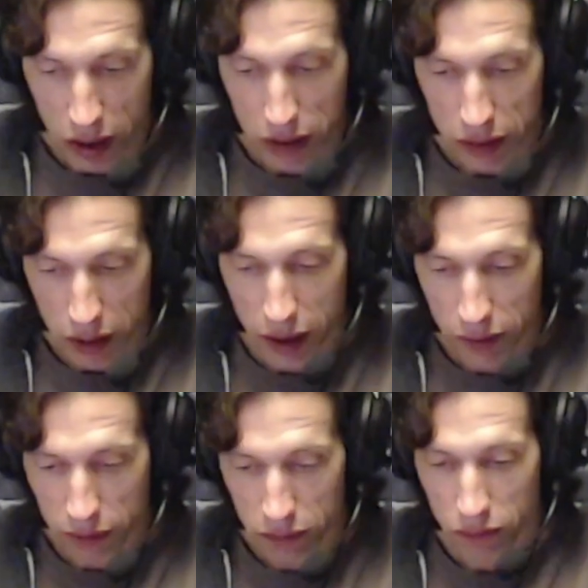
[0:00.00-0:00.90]
Okay.
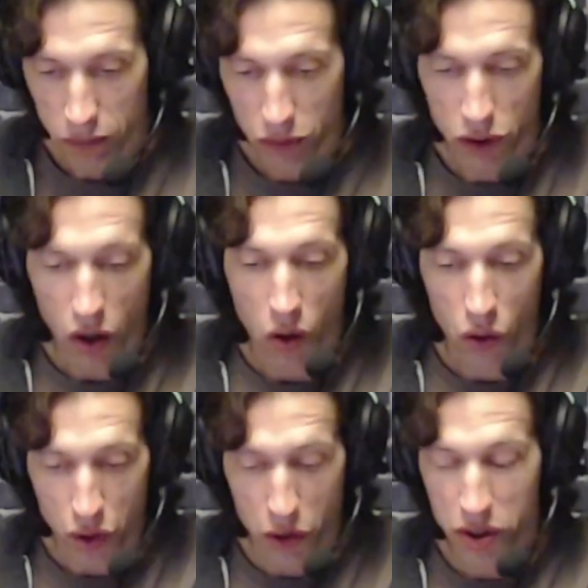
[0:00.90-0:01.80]
So
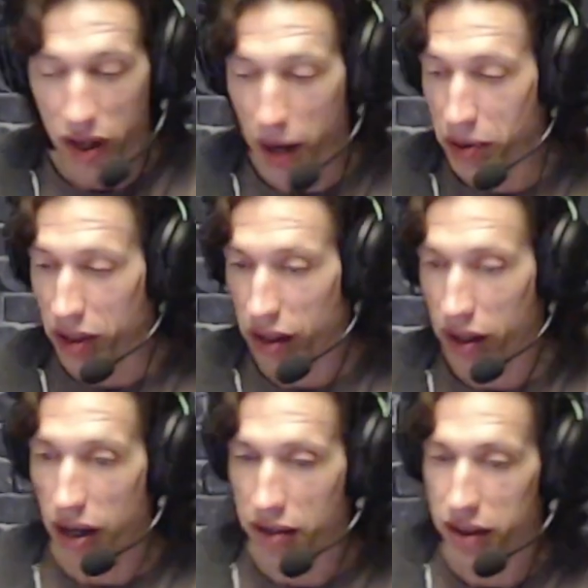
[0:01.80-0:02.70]
those types of kick
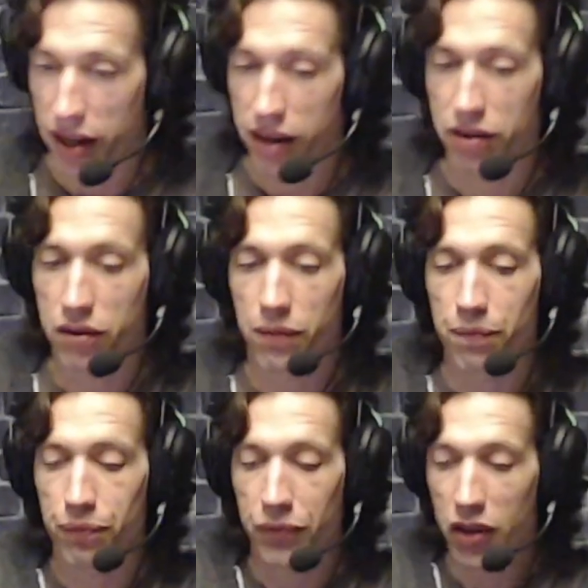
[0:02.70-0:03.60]
contacts.
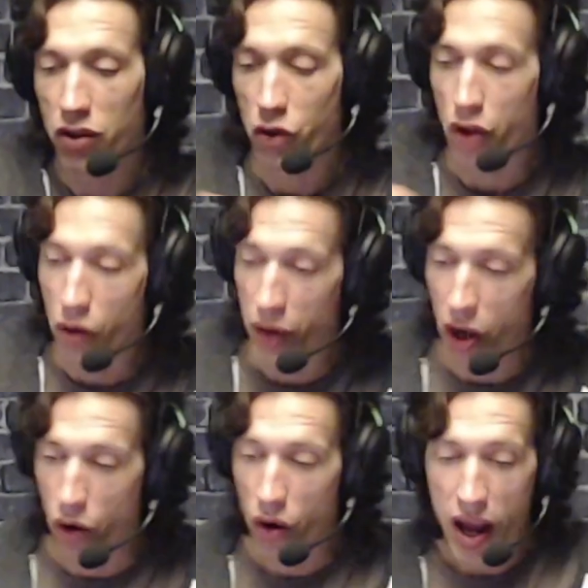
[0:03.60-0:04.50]
So there we go.
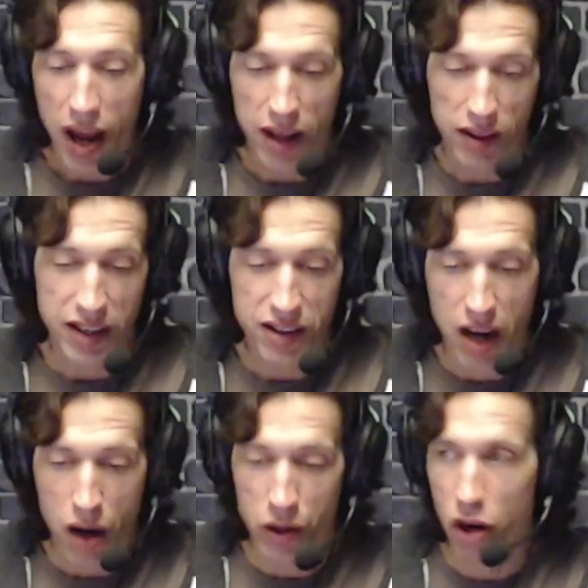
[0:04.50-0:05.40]
At least now
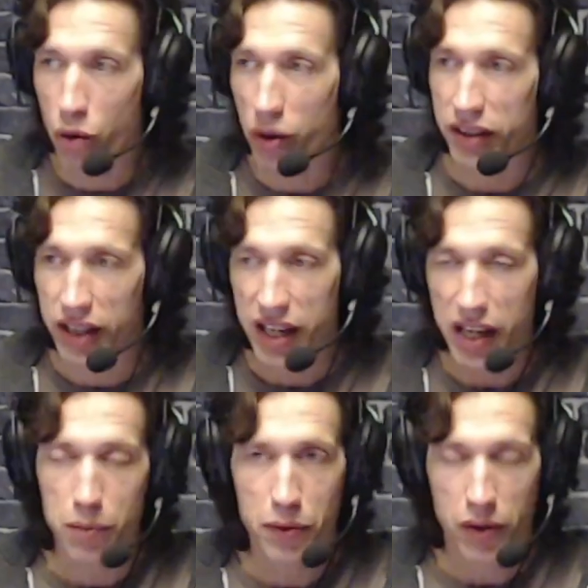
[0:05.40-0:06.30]
we know what to keep
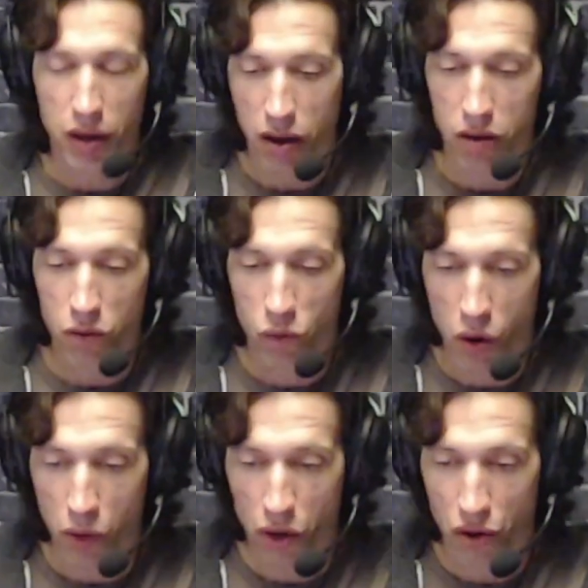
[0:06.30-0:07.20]
and what we're
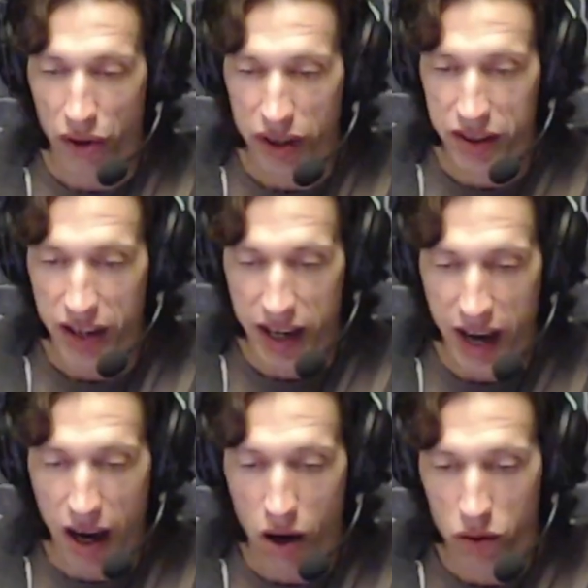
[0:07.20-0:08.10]
going to take
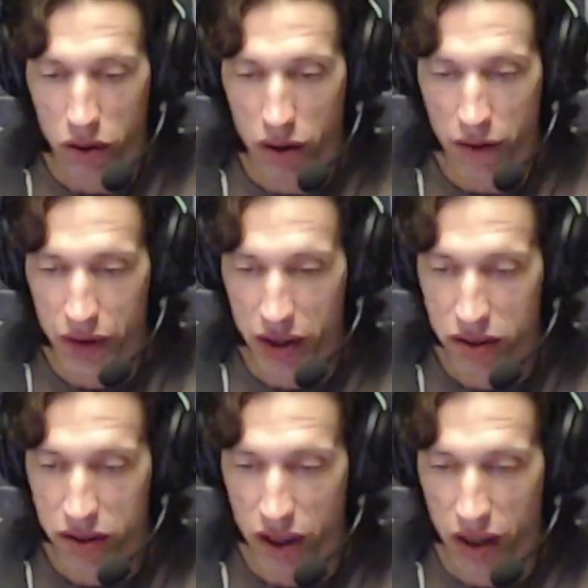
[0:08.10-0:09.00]
out of this. A
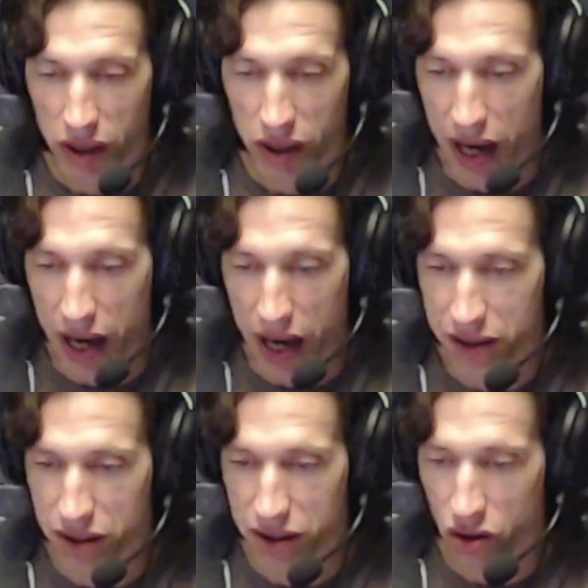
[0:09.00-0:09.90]
lot of this is
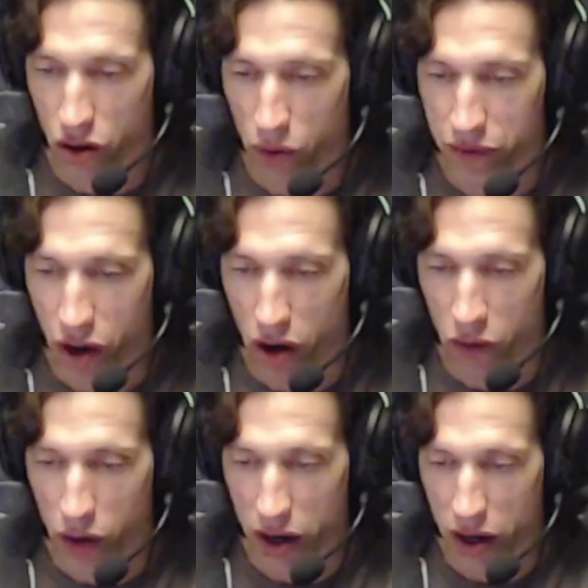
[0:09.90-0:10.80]
going to revolve
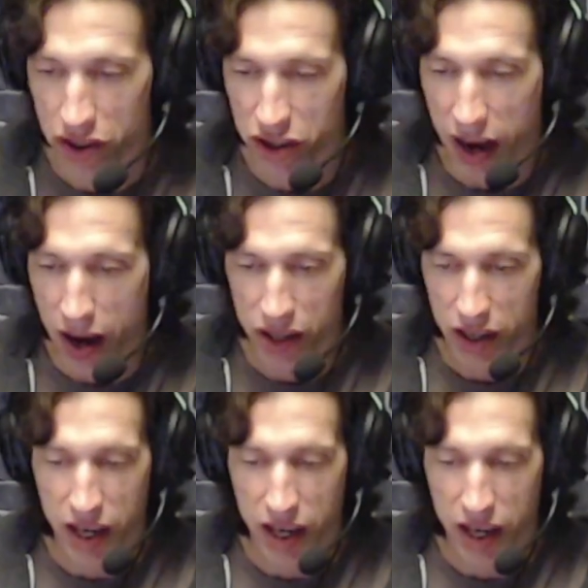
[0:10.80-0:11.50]
around our scouting data.